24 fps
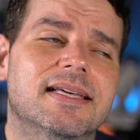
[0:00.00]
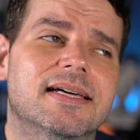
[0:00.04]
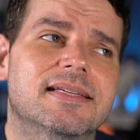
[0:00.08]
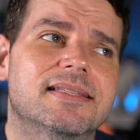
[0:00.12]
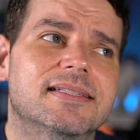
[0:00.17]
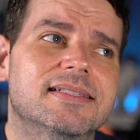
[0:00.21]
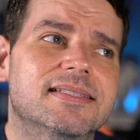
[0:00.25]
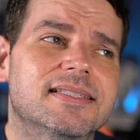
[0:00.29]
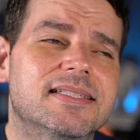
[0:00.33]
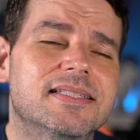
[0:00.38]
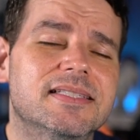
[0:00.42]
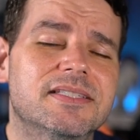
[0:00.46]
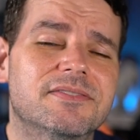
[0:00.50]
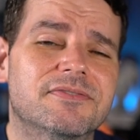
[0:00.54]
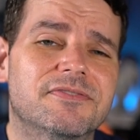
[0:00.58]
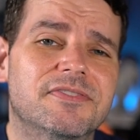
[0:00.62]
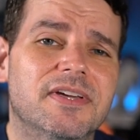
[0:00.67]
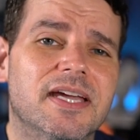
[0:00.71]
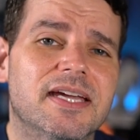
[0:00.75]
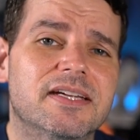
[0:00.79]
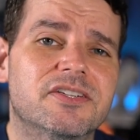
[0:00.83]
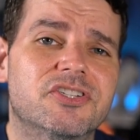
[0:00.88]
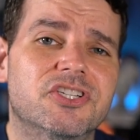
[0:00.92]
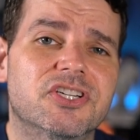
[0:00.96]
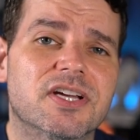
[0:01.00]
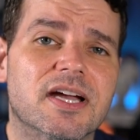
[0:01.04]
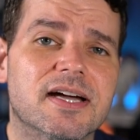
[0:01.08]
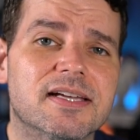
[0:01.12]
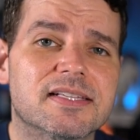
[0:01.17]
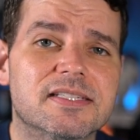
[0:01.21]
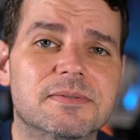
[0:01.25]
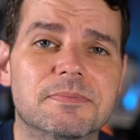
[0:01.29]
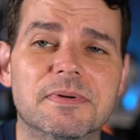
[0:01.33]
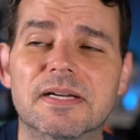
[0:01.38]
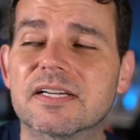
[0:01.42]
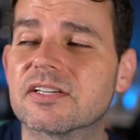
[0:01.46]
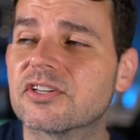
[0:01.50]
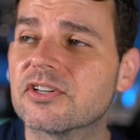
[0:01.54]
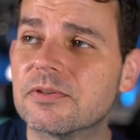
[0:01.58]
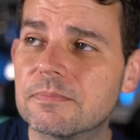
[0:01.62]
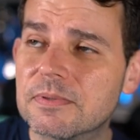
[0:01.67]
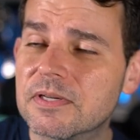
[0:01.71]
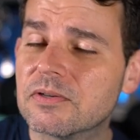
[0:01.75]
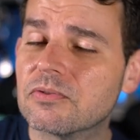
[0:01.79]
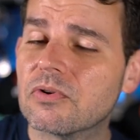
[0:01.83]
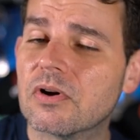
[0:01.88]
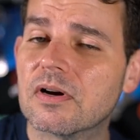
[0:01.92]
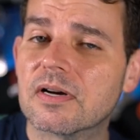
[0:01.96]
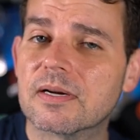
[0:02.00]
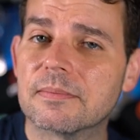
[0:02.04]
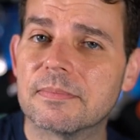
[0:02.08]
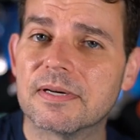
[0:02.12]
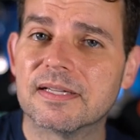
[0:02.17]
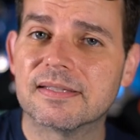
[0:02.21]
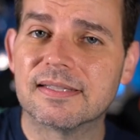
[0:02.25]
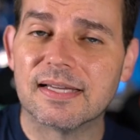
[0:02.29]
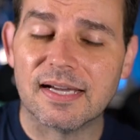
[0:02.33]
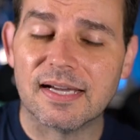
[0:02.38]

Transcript: I think, since VHS, but I could be wrong about